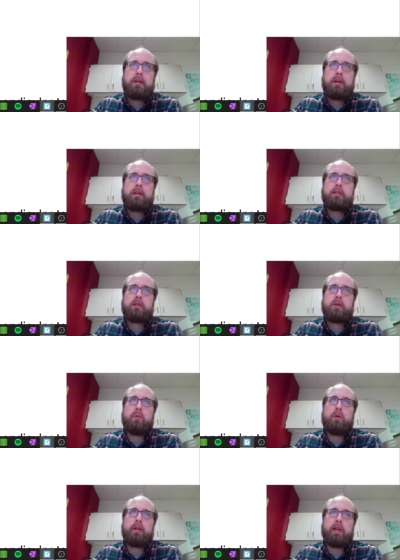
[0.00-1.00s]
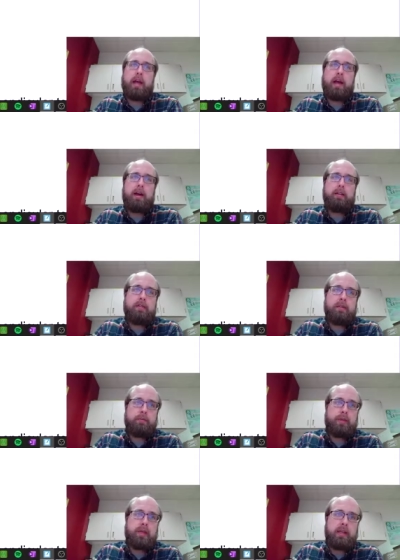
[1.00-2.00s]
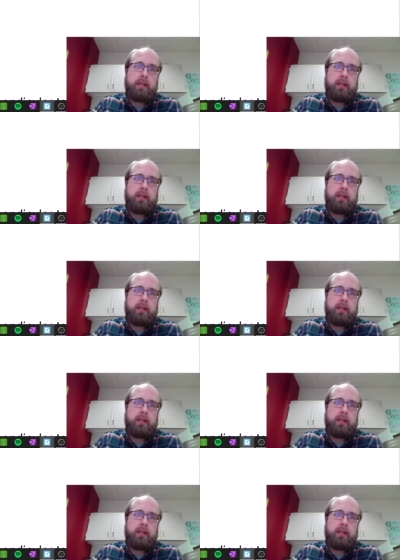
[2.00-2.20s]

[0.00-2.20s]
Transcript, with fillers: And so we'll get have b